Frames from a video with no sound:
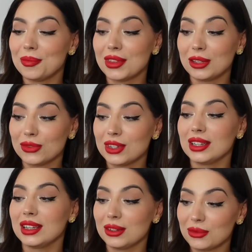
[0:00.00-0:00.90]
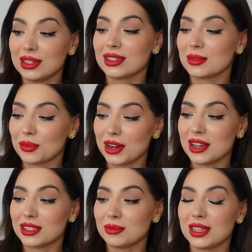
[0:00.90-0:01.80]
It really
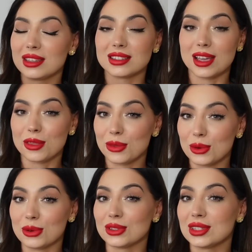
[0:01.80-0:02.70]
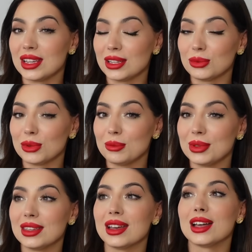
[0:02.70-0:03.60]
surprised me because I thought it will
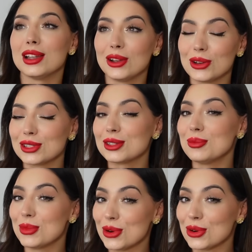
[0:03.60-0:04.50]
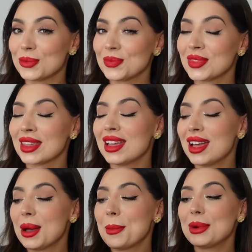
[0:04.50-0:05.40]
be a lot more.
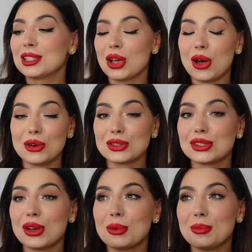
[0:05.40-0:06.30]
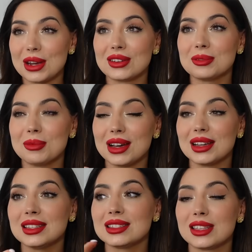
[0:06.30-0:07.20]
But also bear in
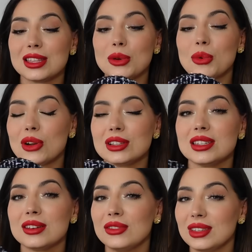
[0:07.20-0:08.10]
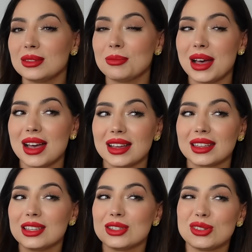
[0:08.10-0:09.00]
mind, the quality of this bag
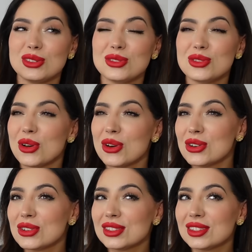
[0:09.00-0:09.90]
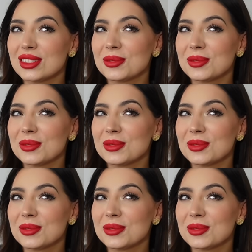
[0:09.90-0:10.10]
is not